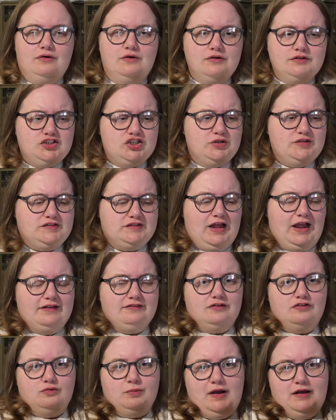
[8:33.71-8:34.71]
Also
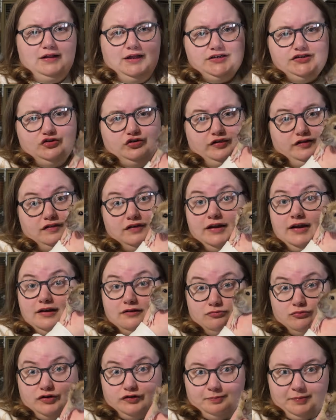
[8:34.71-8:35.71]
size as well. As you can see,
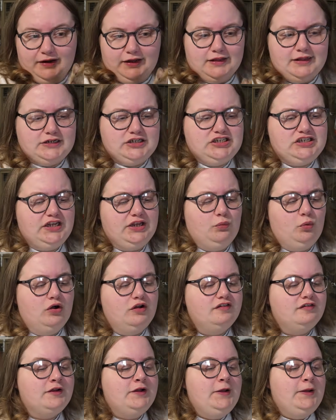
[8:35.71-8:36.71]
he's much bigger than she
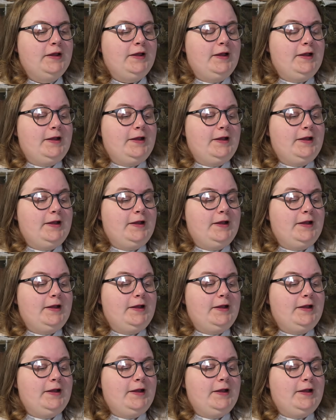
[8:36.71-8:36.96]
was.